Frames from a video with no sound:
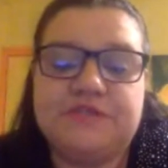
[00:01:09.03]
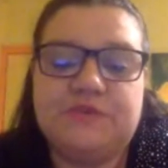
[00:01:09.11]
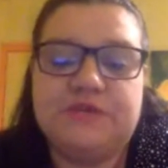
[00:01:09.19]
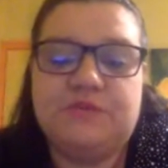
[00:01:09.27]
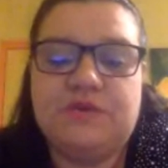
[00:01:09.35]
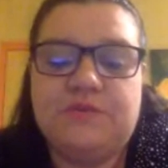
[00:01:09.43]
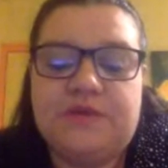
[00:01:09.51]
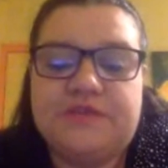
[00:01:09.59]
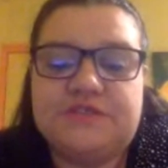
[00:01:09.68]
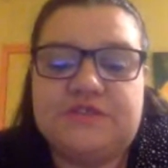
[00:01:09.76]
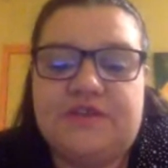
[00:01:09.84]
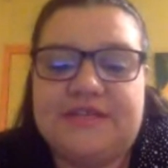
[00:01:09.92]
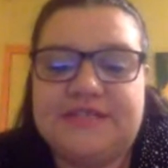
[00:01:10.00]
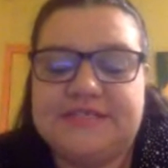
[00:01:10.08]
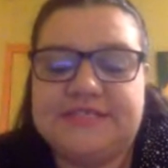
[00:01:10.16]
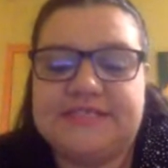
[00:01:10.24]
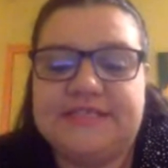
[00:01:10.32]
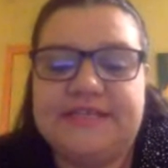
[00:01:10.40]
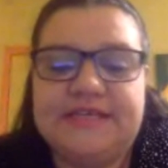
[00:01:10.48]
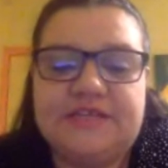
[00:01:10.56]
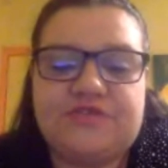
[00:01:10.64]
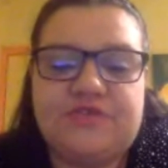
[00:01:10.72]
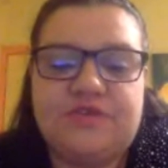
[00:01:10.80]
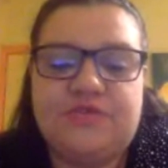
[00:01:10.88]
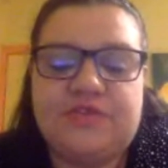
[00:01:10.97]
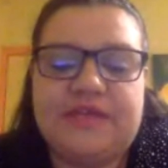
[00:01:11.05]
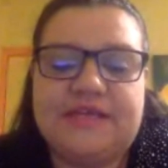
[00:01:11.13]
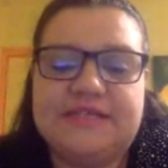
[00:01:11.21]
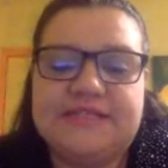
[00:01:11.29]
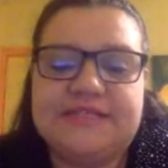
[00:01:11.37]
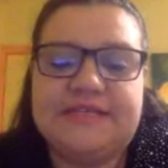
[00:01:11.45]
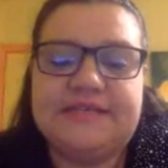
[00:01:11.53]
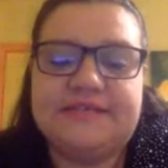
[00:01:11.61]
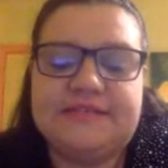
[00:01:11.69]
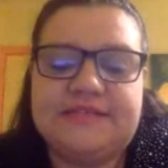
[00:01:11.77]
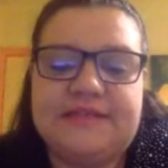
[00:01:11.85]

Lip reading: We weren't trying to sneak through things that